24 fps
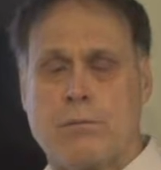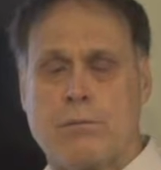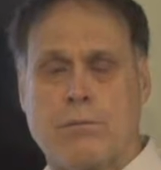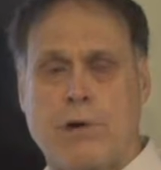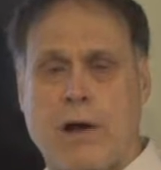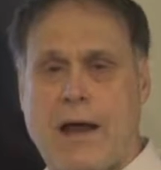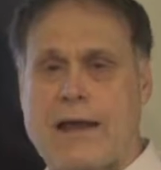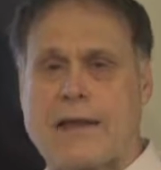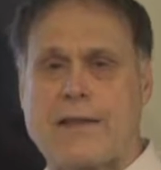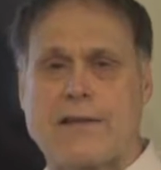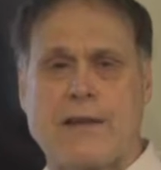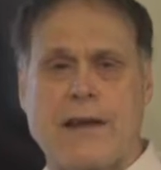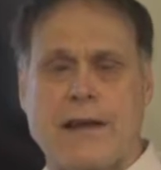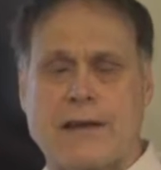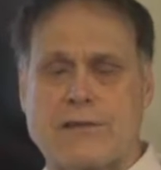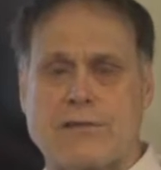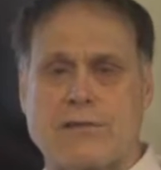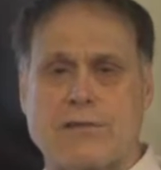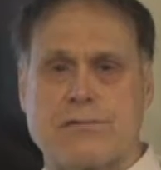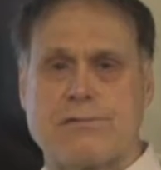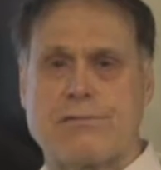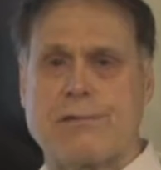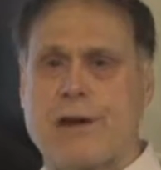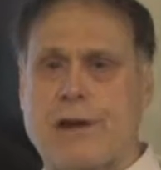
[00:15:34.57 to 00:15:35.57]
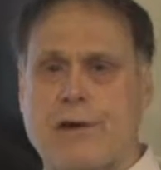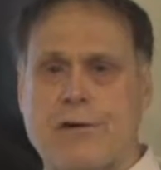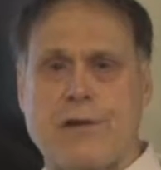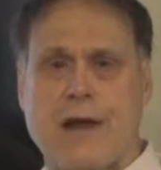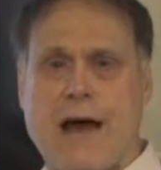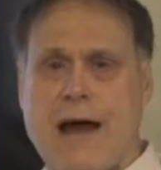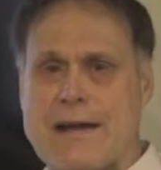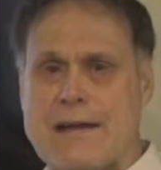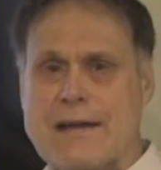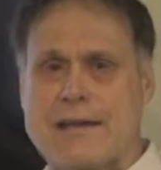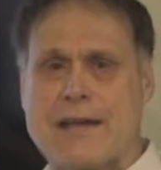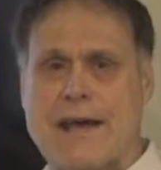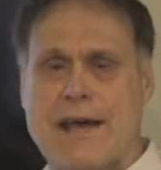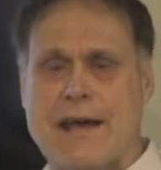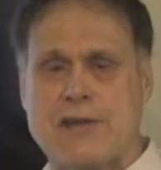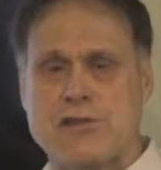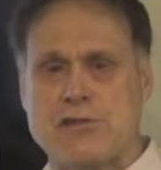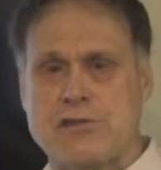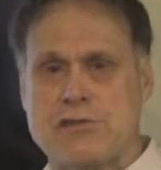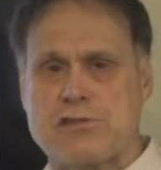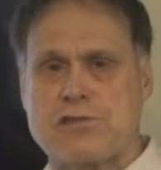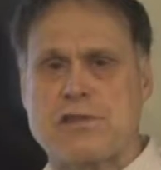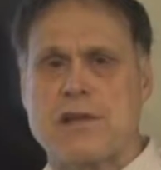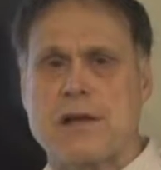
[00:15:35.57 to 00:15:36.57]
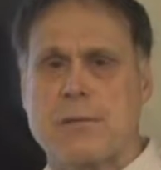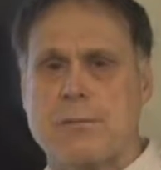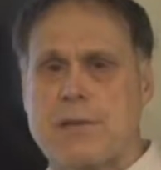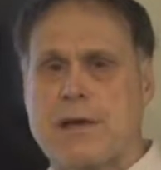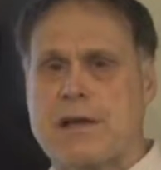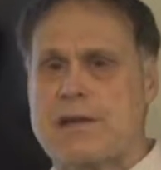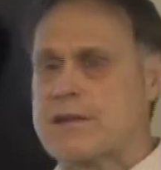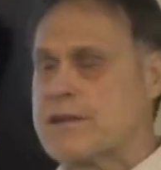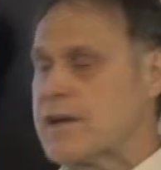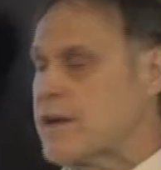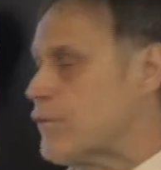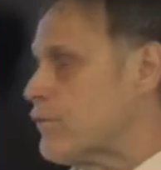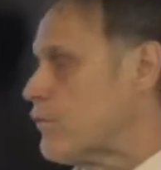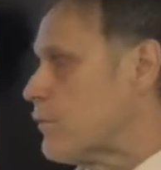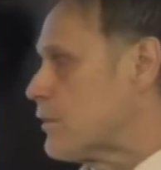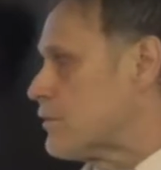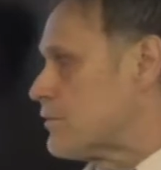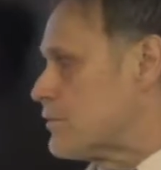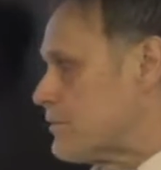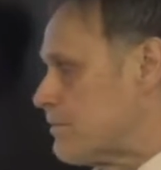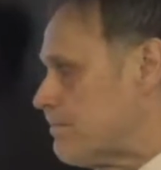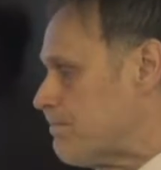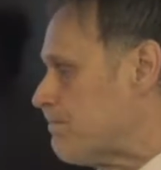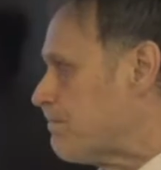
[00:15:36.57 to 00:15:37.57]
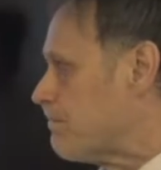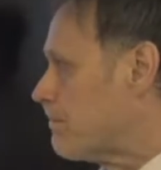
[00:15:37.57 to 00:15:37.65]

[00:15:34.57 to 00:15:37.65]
Probably in the next 90 days, you'll see a big difference.